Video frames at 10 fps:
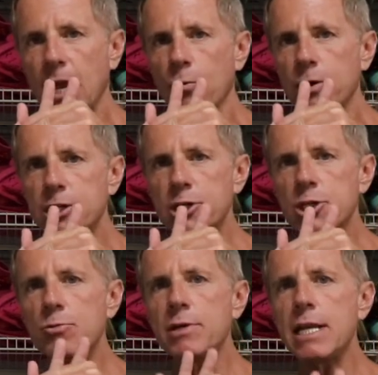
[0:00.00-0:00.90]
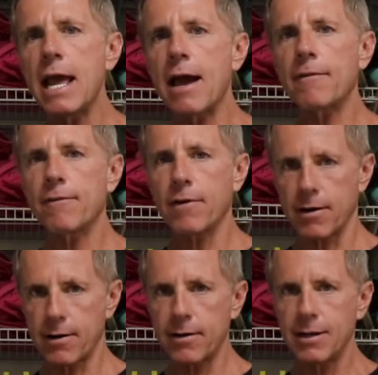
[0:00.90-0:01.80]
which is you
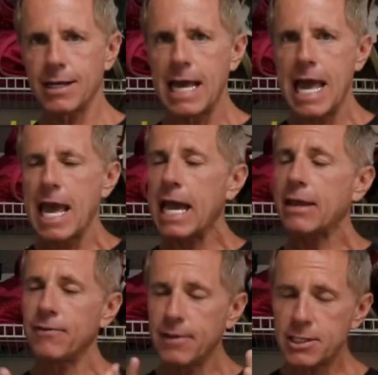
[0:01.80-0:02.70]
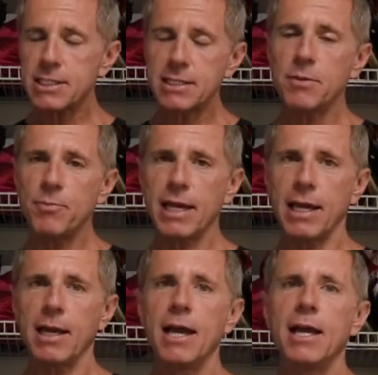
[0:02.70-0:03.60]
never, and this is a
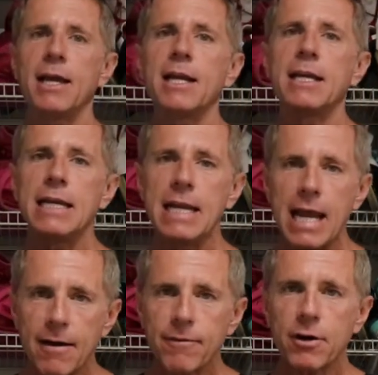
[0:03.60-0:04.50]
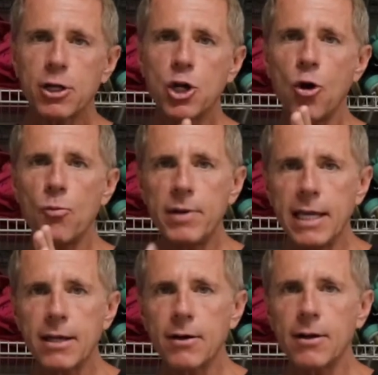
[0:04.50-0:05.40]
biggie, never
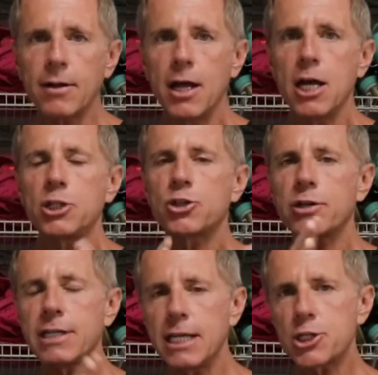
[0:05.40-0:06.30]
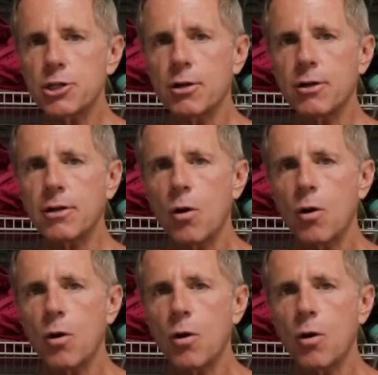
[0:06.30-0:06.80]
commingle traditional